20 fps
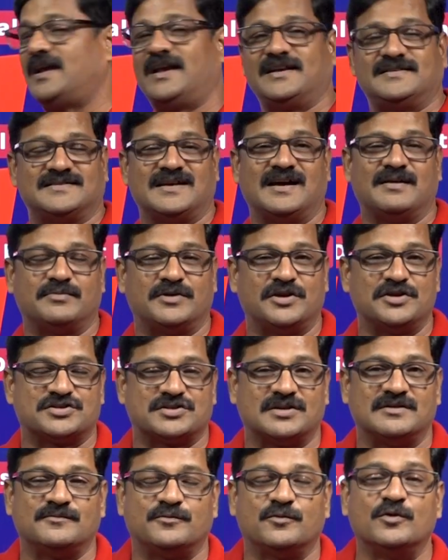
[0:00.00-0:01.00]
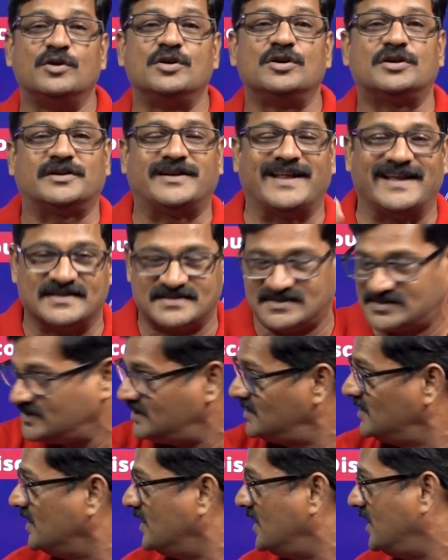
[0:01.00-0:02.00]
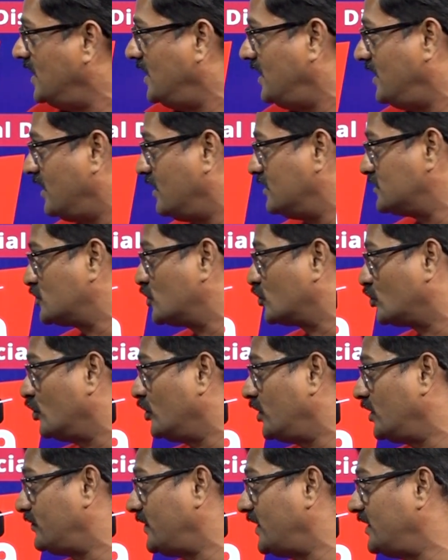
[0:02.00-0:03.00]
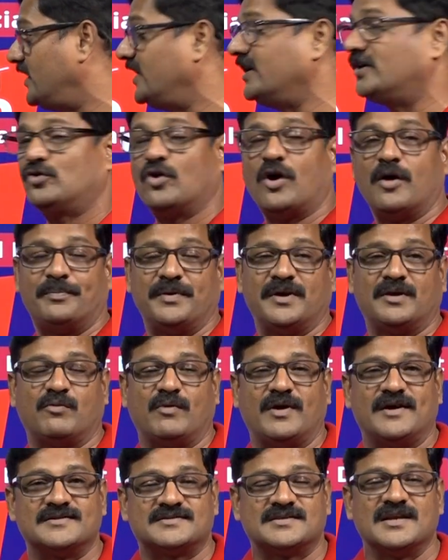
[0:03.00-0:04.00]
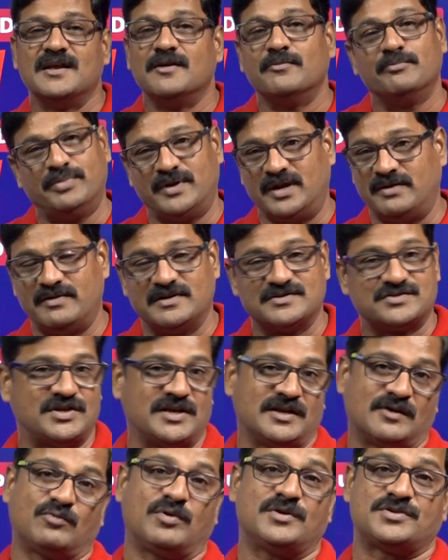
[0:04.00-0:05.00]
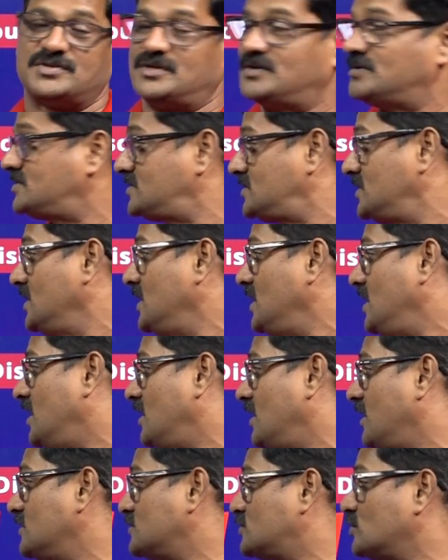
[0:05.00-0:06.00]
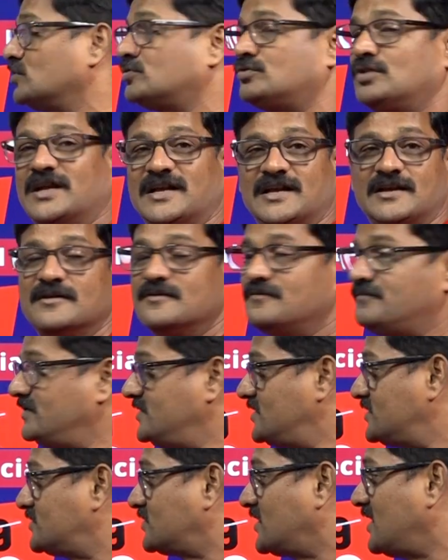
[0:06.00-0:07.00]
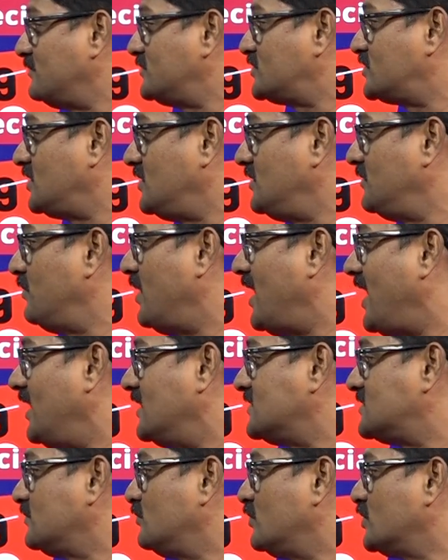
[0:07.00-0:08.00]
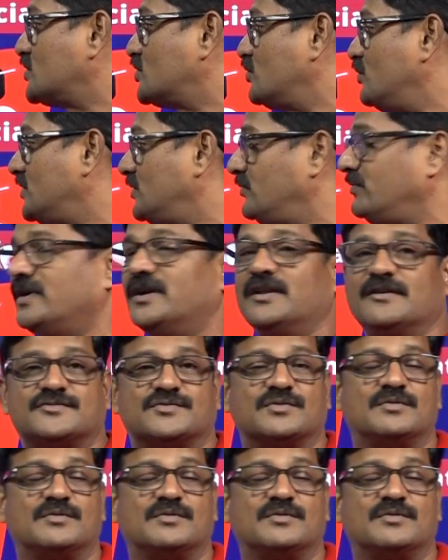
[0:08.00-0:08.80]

examination full test, and also 25 NEET topic wise previous year questions, and also 3 physics, chemistry, biology books with video